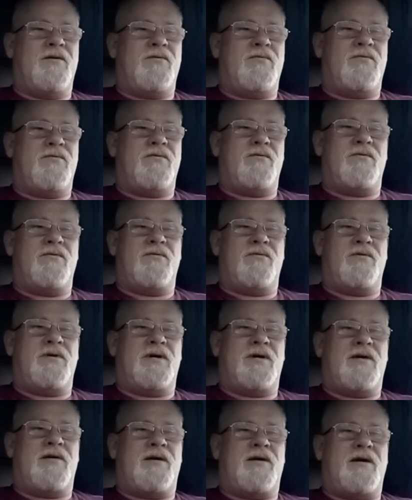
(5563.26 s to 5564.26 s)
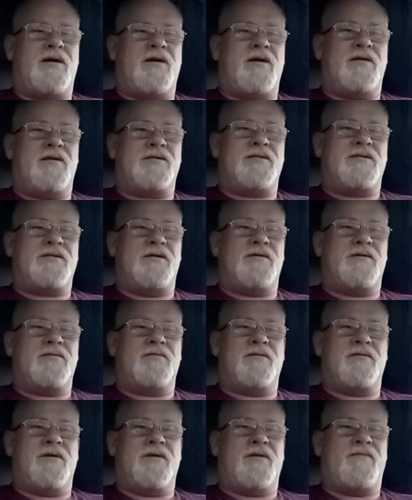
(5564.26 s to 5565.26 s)
oh, I got
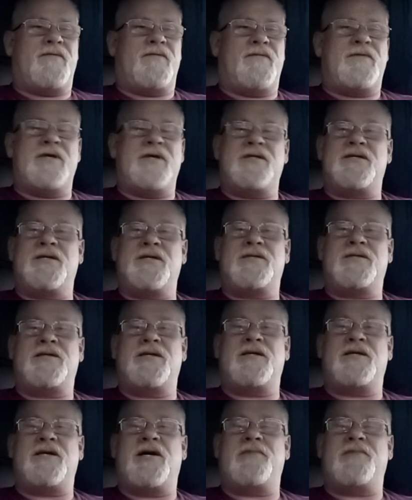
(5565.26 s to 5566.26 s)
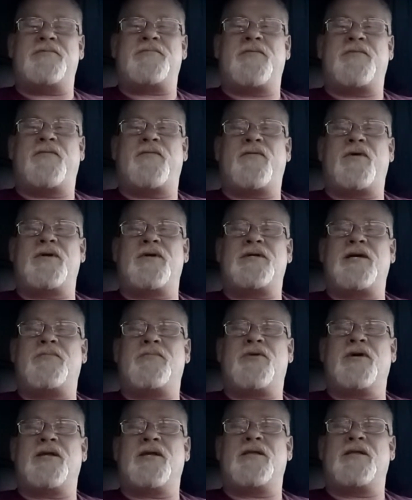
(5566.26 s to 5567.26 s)
stung like 15, 16 times before I was
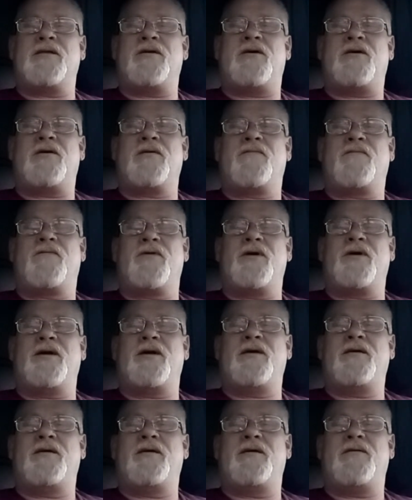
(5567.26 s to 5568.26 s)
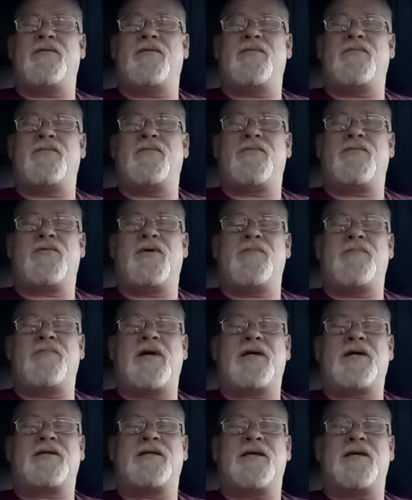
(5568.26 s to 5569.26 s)
able to get the dog free and run
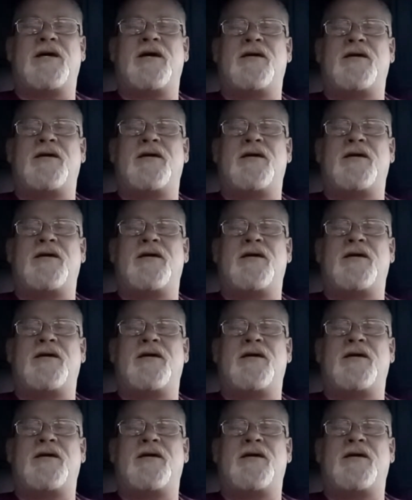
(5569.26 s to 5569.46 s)
back to the